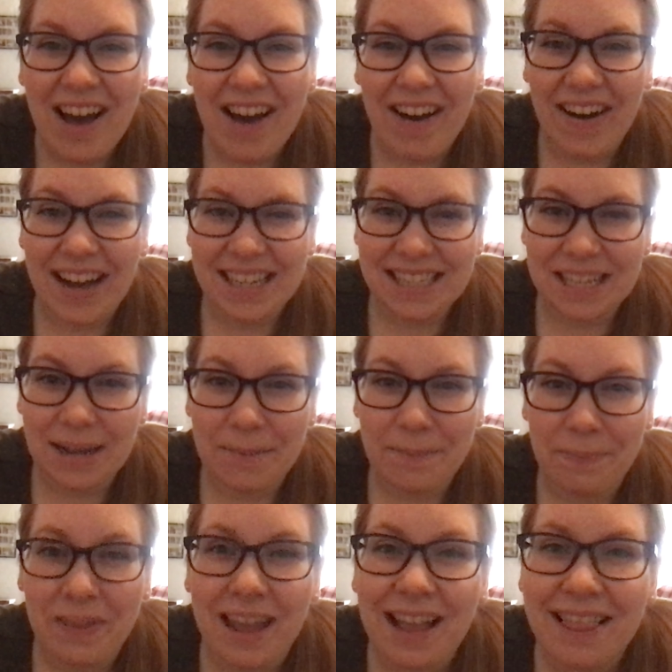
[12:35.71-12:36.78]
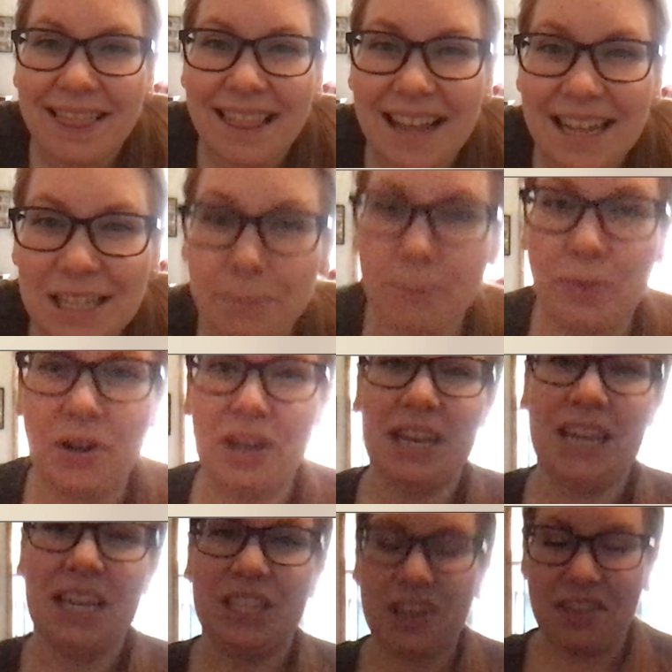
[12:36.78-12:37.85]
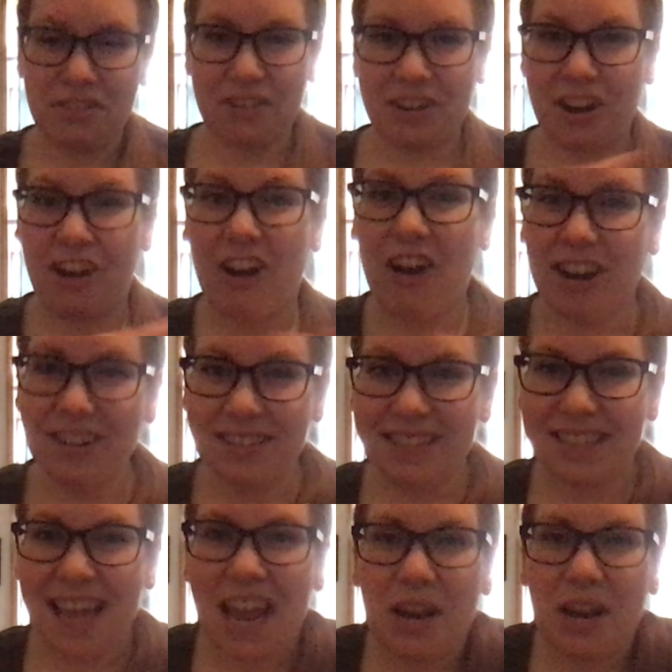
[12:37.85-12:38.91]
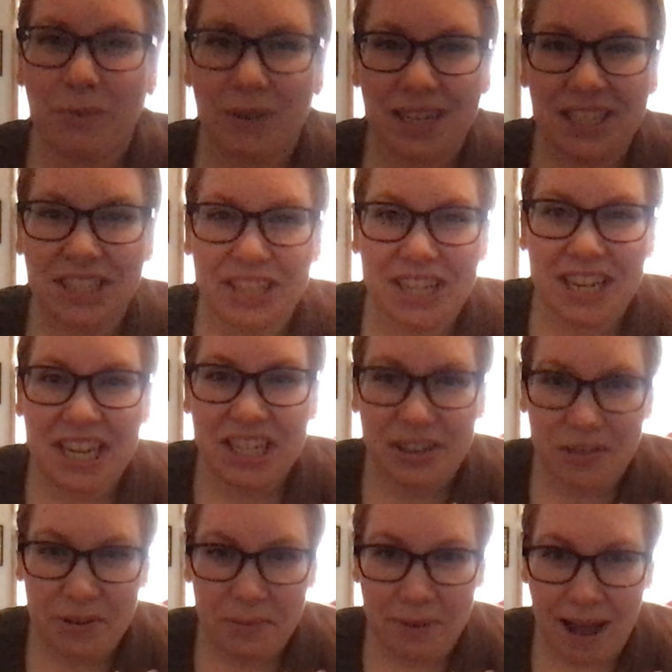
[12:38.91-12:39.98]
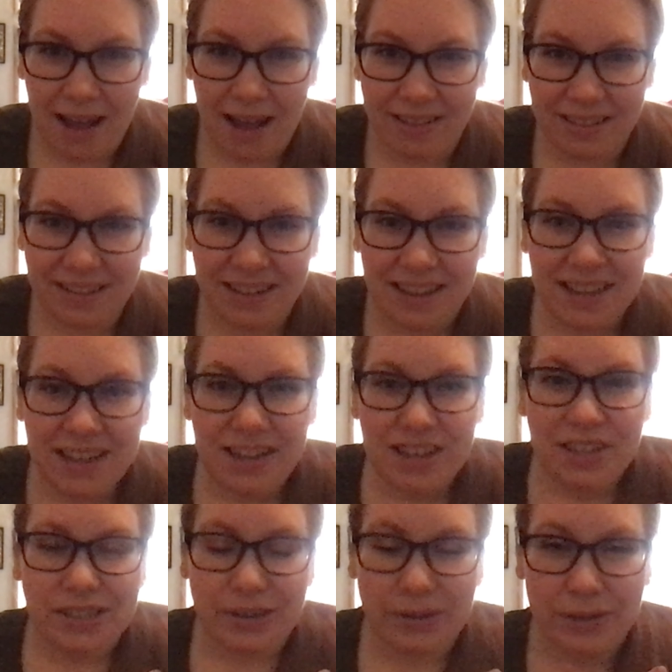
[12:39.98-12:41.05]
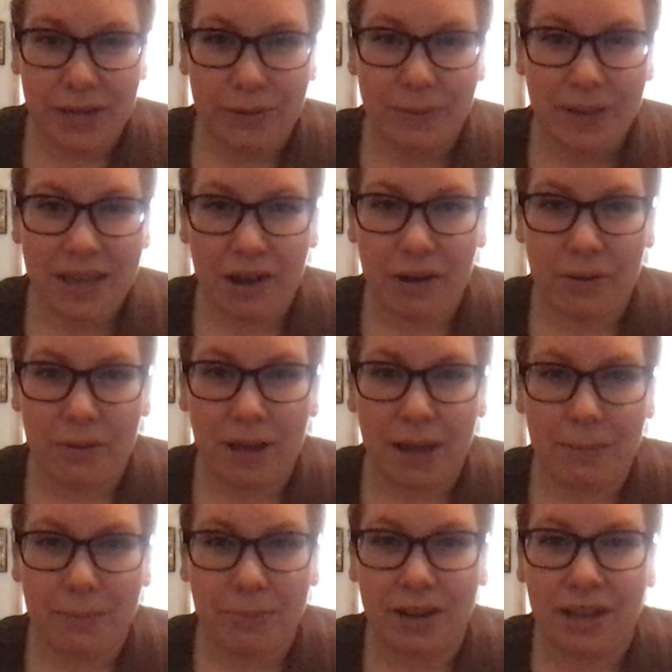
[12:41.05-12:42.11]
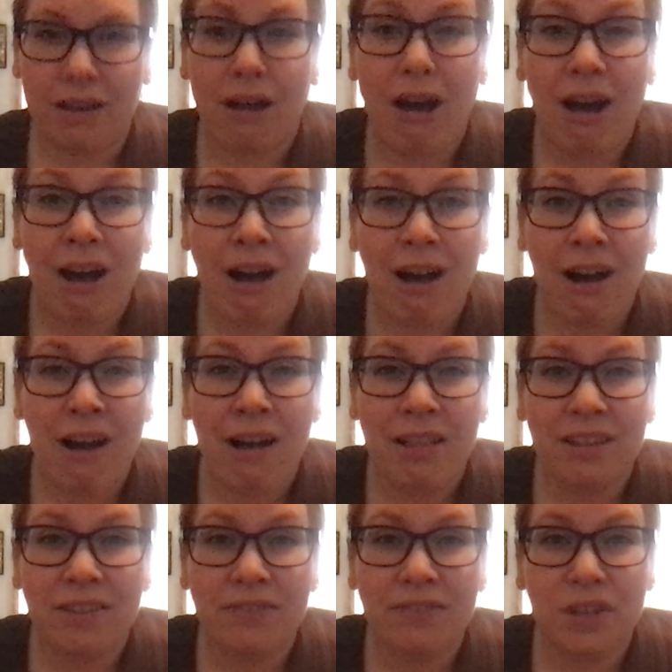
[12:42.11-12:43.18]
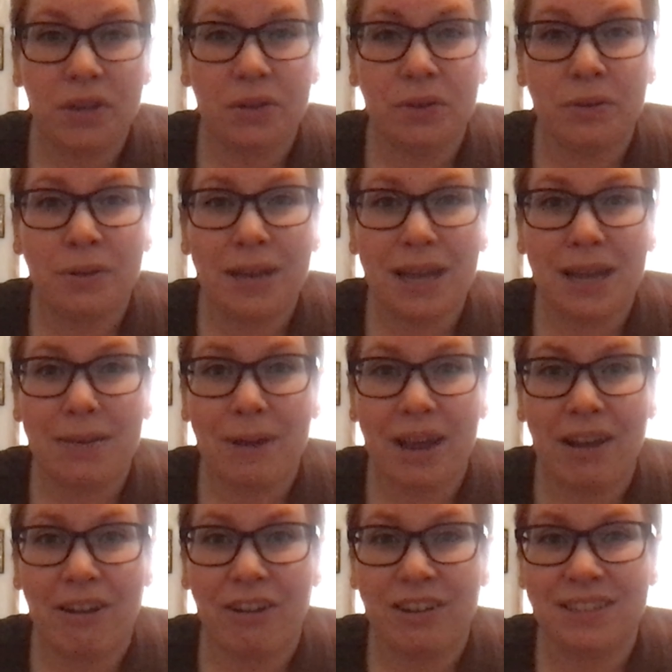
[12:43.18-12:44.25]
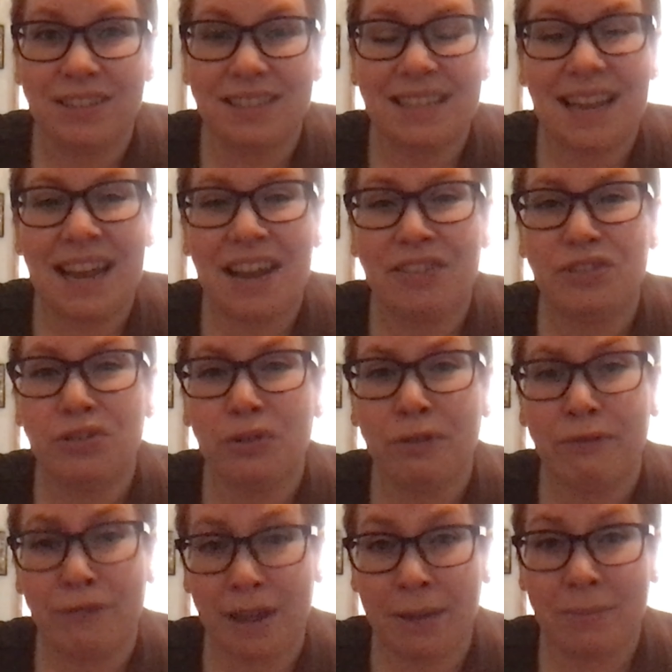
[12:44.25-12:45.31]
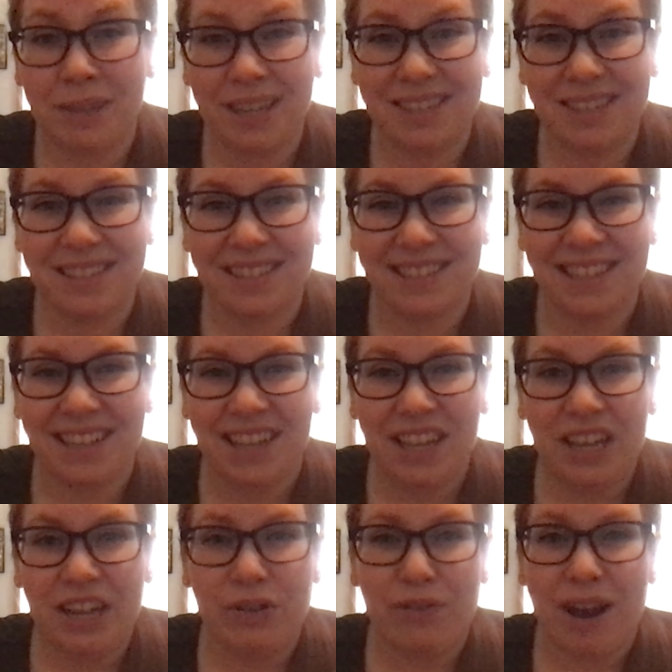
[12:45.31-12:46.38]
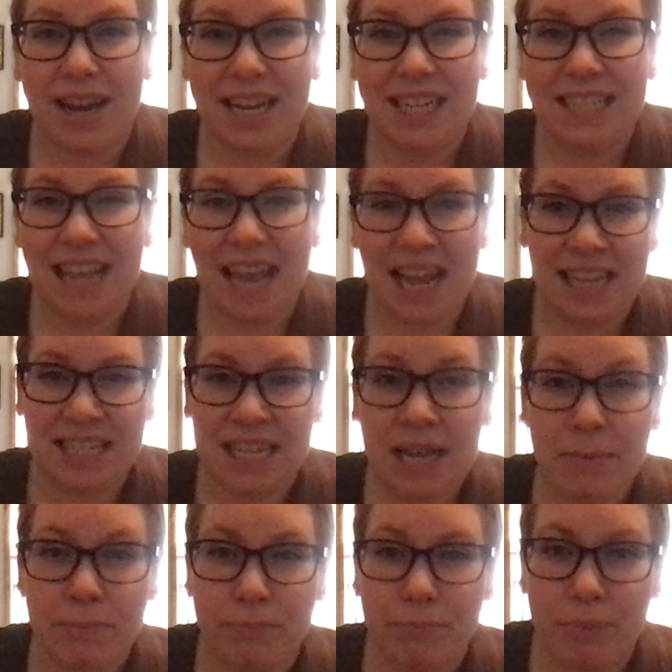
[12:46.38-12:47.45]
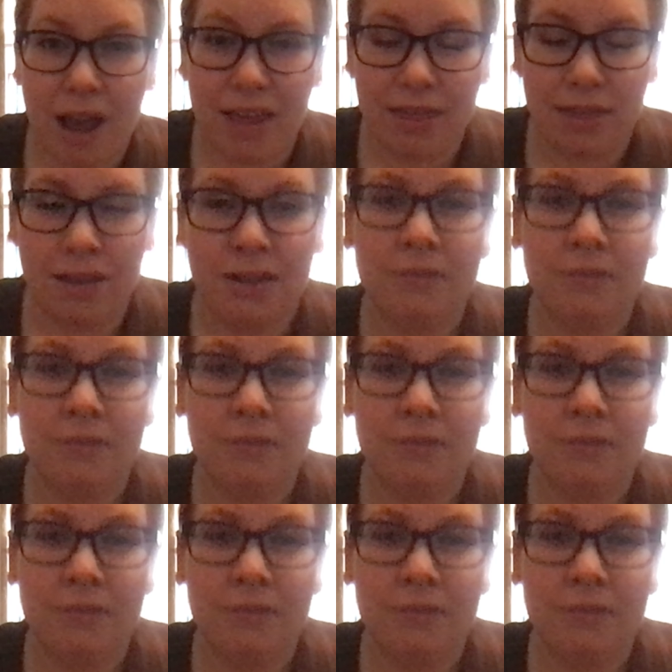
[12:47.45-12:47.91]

Awesome. Let's put each other in our hearts and wish each other well. So here we go. I'm putting all of you in my hearts and your families. Ready? Take a deep breath.